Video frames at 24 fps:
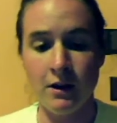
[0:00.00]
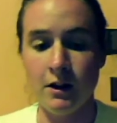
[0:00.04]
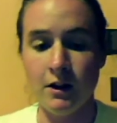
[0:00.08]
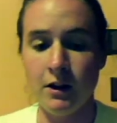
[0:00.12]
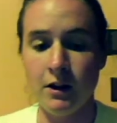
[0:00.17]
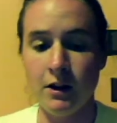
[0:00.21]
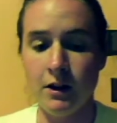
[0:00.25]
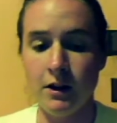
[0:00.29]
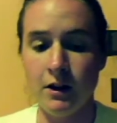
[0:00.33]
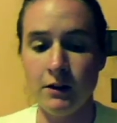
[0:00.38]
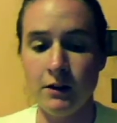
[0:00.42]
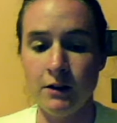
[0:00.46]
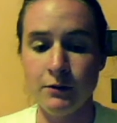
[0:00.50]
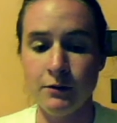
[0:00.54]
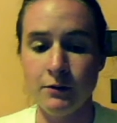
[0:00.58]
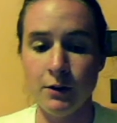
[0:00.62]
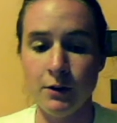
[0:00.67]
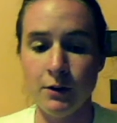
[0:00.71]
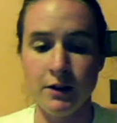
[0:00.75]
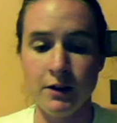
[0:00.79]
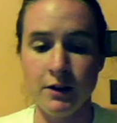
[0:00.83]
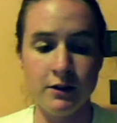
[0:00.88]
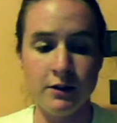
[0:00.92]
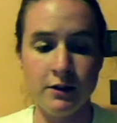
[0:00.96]
uh,
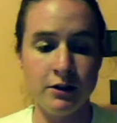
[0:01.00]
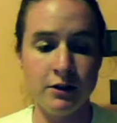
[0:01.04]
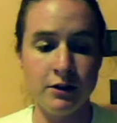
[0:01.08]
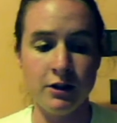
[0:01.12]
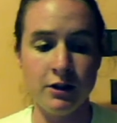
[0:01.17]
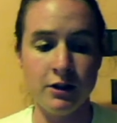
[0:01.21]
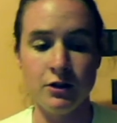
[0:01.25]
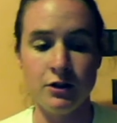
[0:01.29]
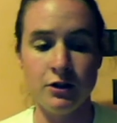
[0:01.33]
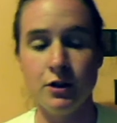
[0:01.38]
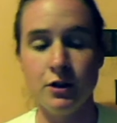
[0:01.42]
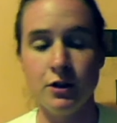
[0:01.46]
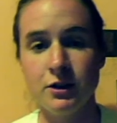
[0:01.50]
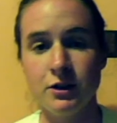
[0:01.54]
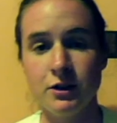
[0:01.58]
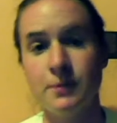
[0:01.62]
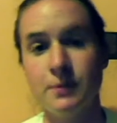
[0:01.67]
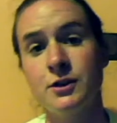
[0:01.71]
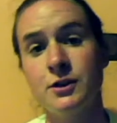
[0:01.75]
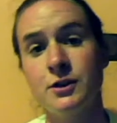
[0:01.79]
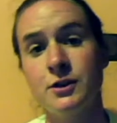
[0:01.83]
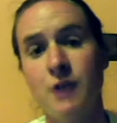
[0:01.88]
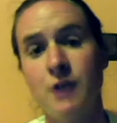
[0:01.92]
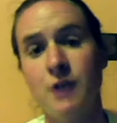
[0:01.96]
for it, and drugs are
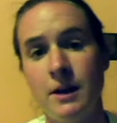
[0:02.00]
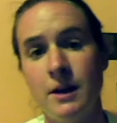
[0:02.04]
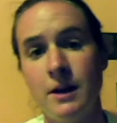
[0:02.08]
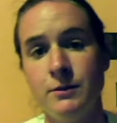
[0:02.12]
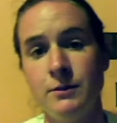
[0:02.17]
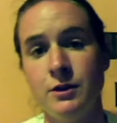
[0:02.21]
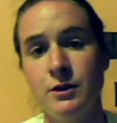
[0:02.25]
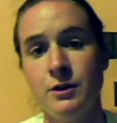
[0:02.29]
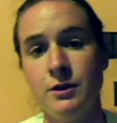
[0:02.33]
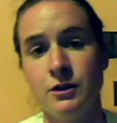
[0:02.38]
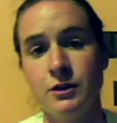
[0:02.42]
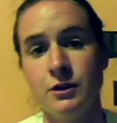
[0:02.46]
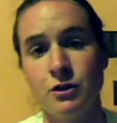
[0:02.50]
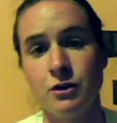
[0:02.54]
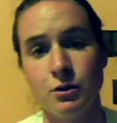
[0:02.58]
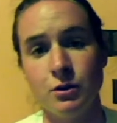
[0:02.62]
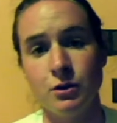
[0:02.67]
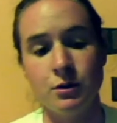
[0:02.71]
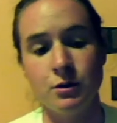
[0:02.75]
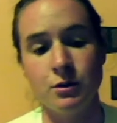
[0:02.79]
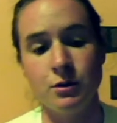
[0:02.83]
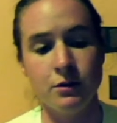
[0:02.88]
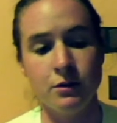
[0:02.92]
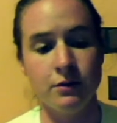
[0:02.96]
prescribed to
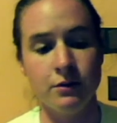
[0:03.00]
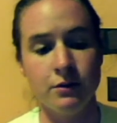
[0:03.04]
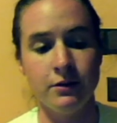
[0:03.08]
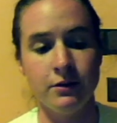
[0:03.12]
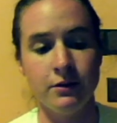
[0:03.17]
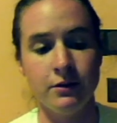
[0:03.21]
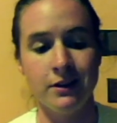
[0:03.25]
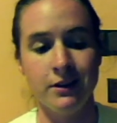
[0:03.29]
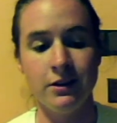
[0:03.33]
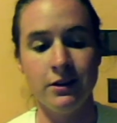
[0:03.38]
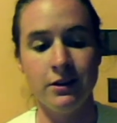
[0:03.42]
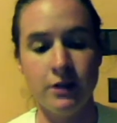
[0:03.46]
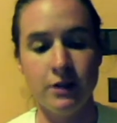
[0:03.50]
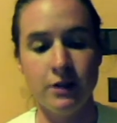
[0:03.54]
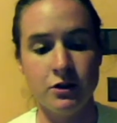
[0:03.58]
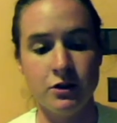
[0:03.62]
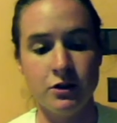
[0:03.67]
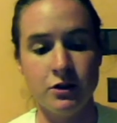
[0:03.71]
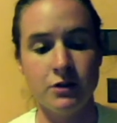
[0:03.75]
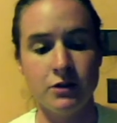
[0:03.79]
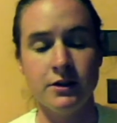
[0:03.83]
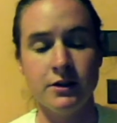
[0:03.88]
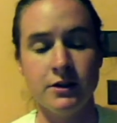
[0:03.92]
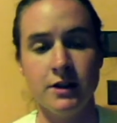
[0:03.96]
control like the
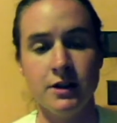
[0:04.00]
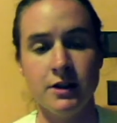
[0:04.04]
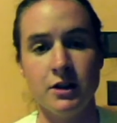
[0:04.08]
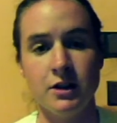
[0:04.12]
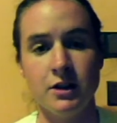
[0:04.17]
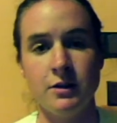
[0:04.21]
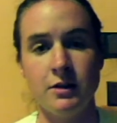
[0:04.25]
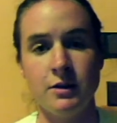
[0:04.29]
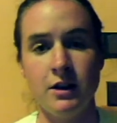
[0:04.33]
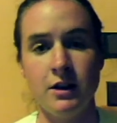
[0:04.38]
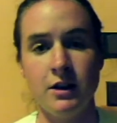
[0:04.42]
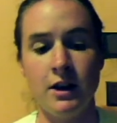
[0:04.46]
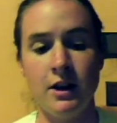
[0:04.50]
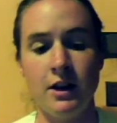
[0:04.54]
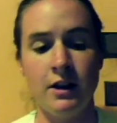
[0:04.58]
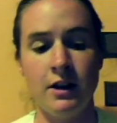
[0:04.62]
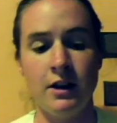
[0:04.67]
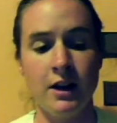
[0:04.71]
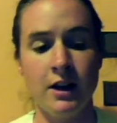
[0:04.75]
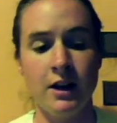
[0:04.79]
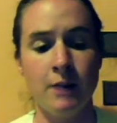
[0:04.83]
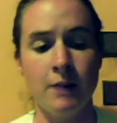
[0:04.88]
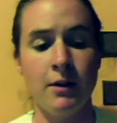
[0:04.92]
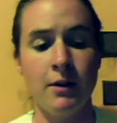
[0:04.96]
seizures and such, and
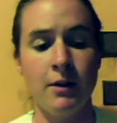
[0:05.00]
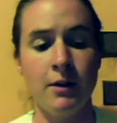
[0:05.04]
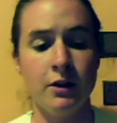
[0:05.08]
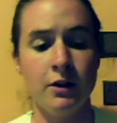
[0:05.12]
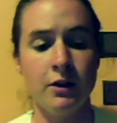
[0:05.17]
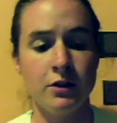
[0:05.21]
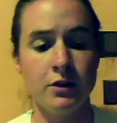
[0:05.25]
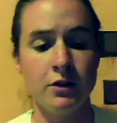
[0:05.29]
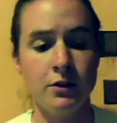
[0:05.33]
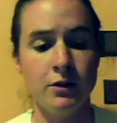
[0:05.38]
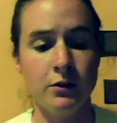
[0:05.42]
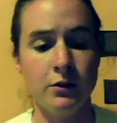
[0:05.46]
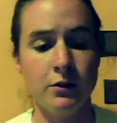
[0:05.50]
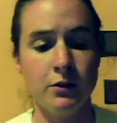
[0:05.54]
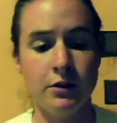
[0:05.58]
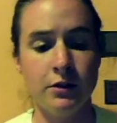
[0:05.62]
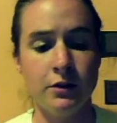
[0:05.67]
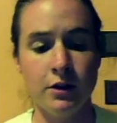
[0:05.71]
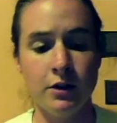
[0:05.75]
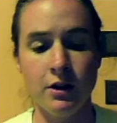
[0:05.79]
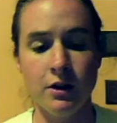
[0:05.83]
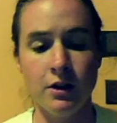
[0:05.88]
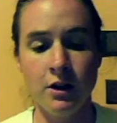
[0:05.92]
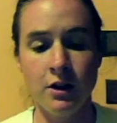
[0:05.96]
antibiotics are used
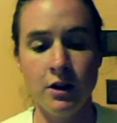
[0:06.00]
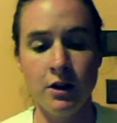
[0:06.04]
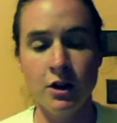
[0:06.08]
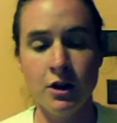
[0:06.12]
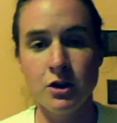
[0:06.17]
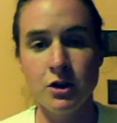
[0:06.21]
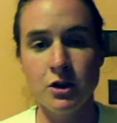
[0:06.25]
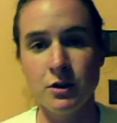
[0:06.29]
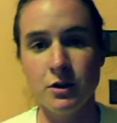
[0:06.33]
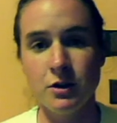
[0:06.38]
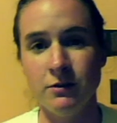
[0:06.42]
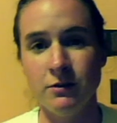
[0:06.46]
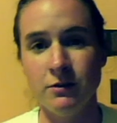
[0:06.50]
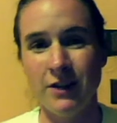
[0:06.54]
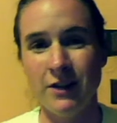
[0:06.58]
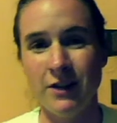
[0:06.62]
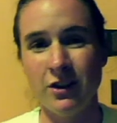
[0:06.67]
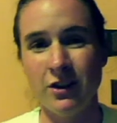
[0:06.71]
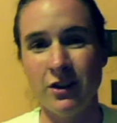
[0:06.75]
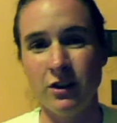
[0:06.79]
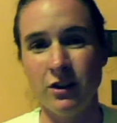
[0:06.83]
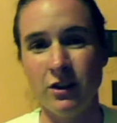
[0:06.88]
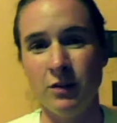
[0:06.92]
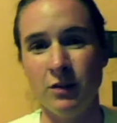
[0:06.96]
to treat
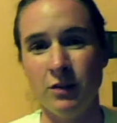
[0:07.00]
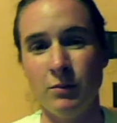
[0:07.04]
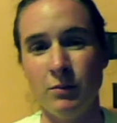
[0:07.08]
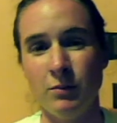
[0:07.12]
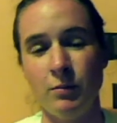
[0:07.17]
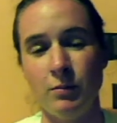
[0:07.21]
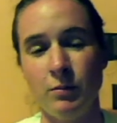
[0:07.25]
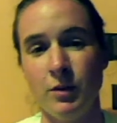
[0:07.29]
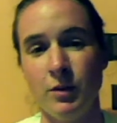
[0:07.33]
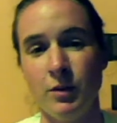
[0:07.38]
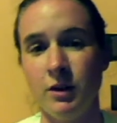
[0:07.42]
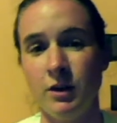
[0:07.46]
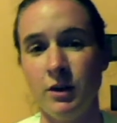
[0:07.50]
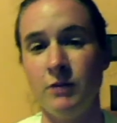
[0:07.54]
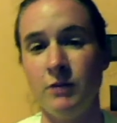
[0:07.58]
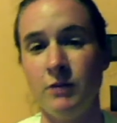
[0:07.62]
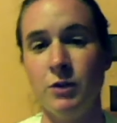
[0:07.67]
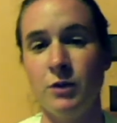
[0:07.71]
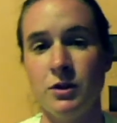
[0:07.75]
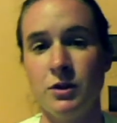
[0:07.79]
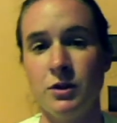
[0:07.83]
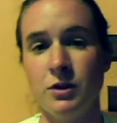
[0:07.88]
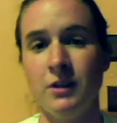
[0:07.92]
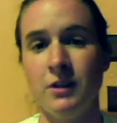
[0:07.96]
infection, but
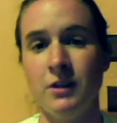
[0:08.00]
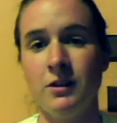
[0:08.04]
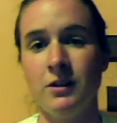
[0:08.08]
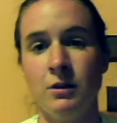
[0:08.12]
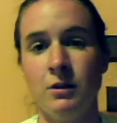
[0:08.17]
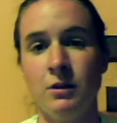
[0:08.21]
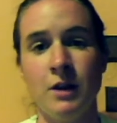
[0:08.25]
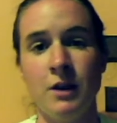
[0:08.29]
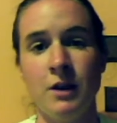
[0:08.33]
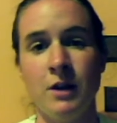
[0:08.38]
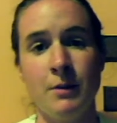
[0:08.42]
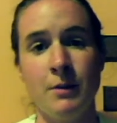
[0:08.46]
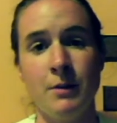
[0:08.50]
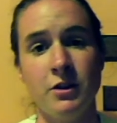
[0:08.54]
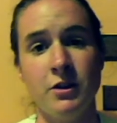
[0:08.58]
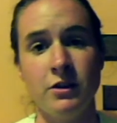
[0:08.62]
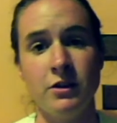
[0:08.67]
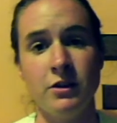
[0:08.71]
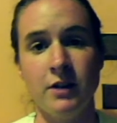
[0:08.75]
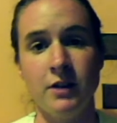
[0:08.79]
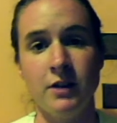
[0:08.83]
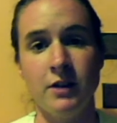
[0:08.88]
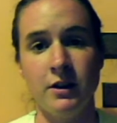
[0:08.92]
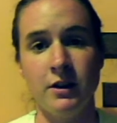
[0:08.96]
unfortunately, still not much
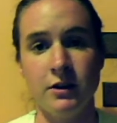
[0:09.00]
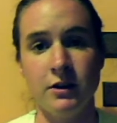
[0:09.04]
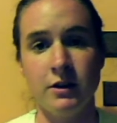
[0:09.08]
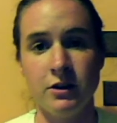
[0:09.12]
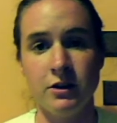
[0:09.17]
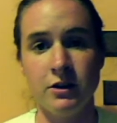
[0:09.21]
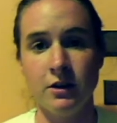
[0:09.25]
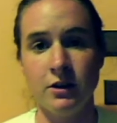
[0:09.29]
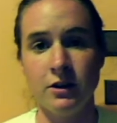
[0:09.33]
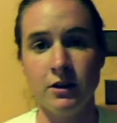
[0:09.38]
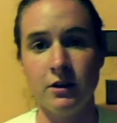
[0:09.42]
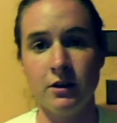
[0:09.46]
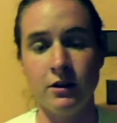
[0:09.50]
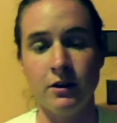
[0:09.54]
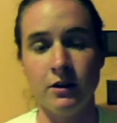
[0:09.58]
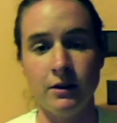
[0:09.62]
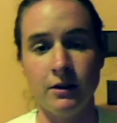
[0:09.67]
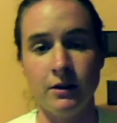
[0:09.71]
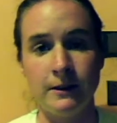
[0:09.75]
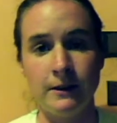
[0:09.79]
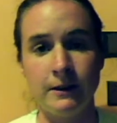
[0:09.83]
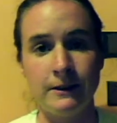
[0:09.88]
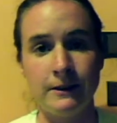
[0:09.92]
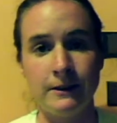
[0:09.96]
is done to
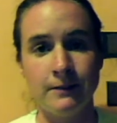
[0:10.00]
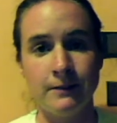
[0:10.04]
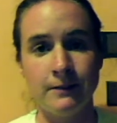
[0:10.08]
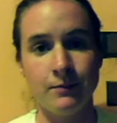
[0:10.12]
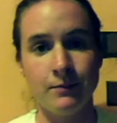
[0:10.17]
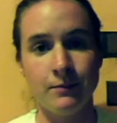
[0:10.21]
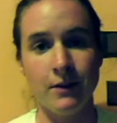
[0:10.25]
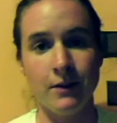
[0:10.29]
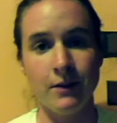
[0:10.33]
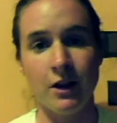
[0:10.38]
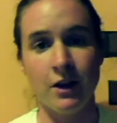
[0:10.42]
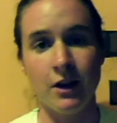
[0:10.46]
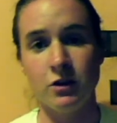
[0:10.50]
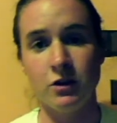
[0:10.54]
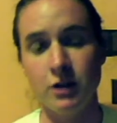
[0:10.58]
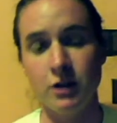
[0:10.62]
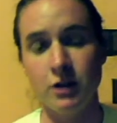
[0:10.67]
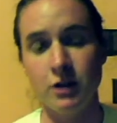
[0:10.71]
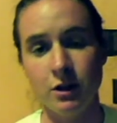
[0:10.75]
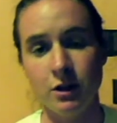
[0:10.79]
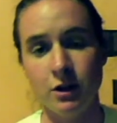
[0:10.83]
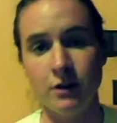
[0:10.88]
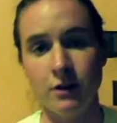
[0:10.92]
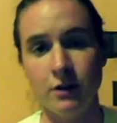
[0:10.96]
uh, actually
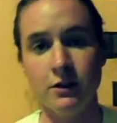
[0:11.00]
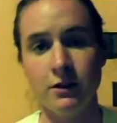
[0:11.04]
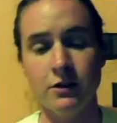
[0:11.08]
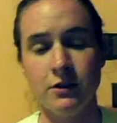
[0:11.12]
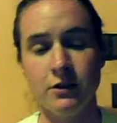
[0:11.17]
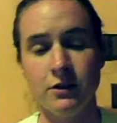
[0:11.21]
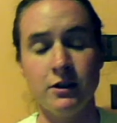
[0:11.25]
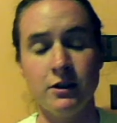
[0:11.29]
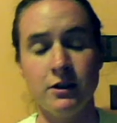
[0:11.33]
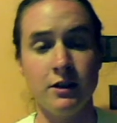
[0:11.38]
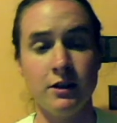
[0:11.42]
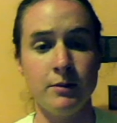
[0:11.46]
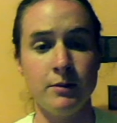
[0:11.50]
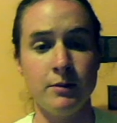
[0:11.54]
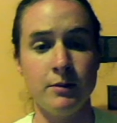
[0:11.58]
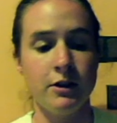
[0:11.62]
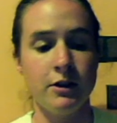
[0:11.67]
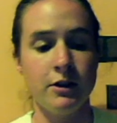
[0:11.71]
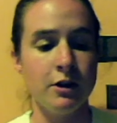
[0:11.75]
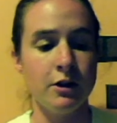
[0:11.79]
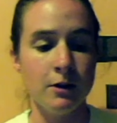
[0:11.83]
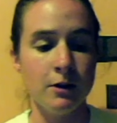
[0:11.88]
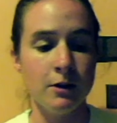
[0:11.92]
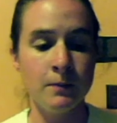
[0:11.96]
cure it. There's yet to be a
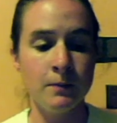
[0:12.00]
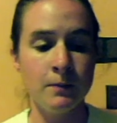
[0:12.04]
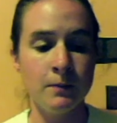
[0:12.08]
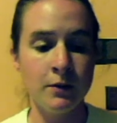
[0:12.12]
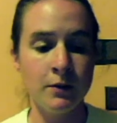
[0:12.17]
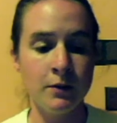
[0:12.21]
cure.